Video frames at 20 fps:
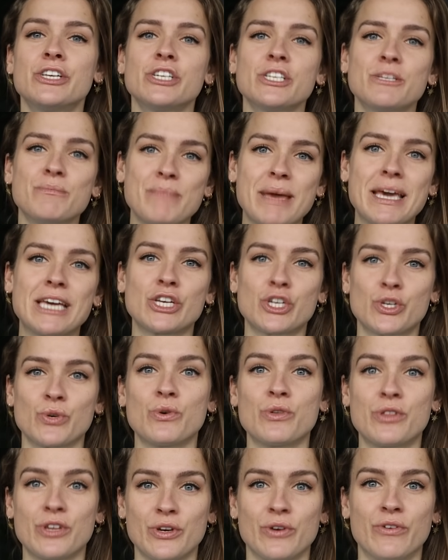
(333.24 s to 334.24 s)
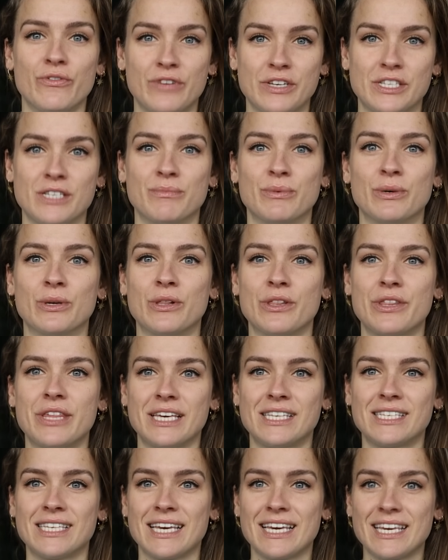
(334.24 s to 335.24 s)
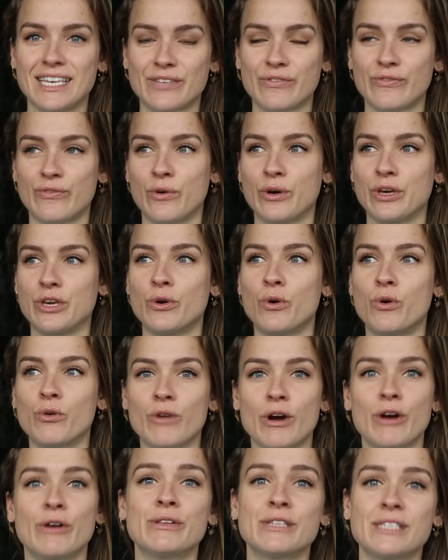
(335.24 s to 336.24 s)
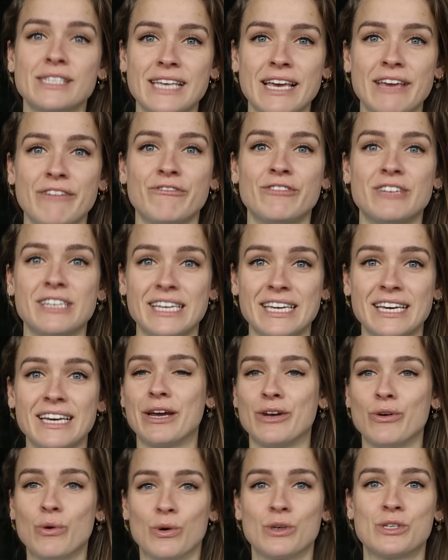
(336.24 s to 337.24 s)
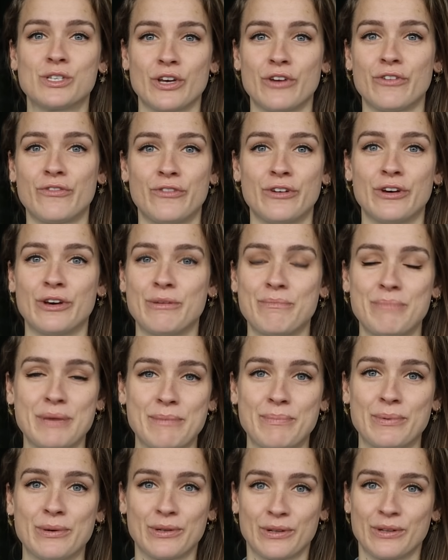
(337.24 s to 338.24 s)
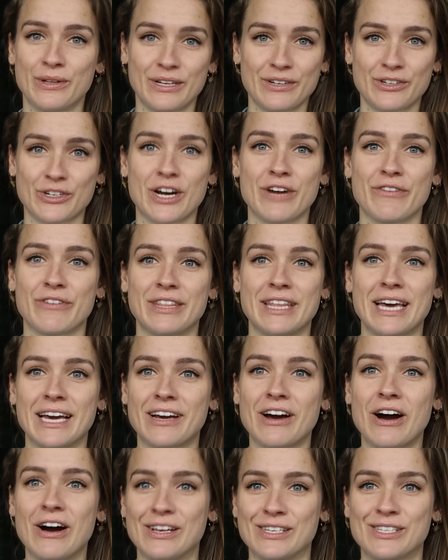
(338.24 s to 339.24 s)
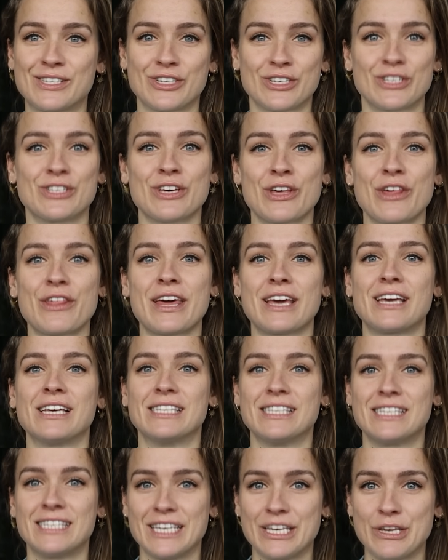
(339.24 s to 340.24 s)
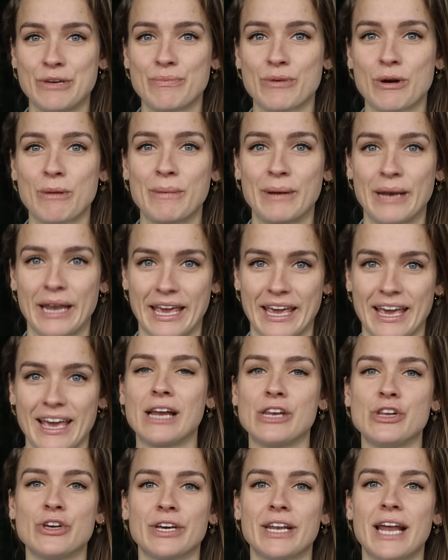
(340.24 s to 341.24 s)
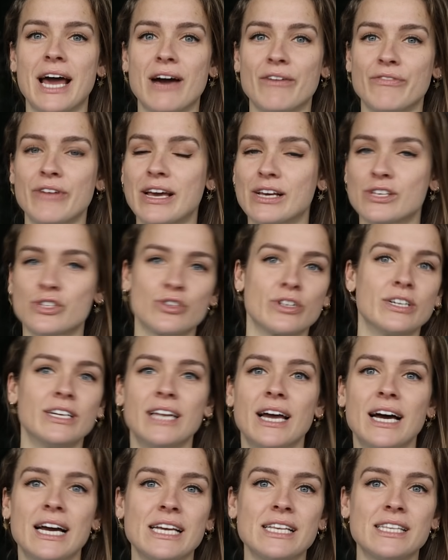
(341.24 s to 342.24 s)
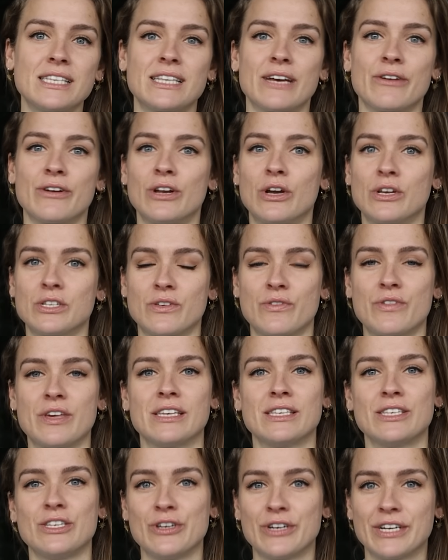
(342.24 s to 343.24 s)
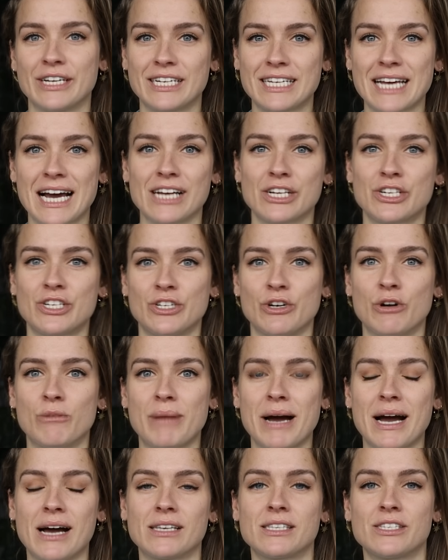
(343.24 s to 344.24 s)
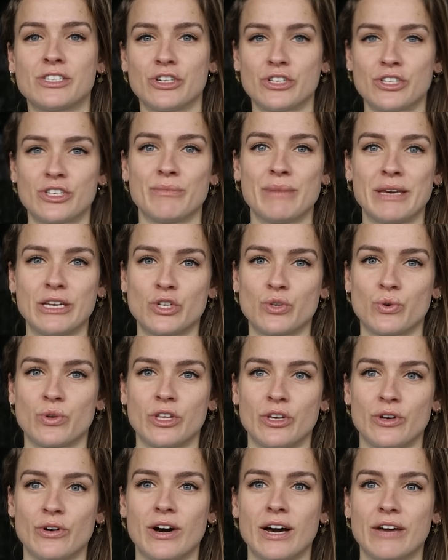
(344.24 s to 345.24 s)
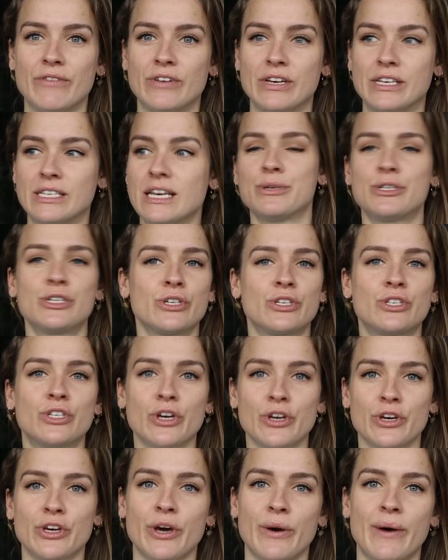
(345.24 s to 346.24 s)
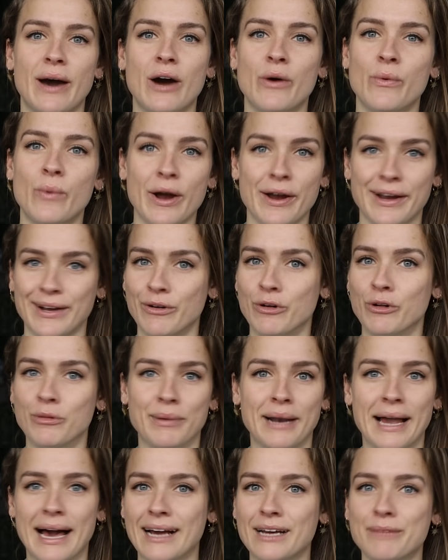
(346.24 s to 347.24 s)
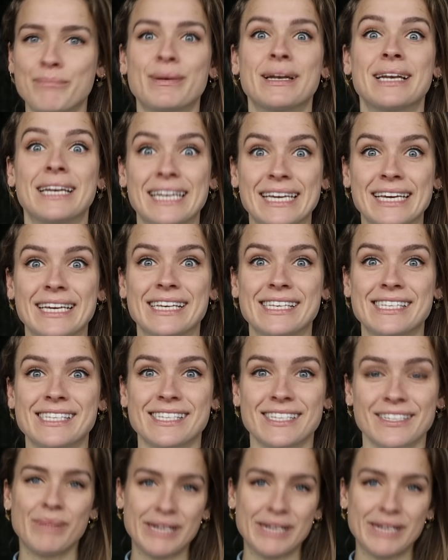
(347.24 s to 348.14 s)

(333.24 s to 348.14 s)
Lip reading: Just make sure that you're visible. This is for your own safety and also for people driving their cars, just so that they can see you properly. And you can have extra lights. There are lots of things that you can attach to your bags just to make sure that you're high vis, but just don't go out wearing all black, please.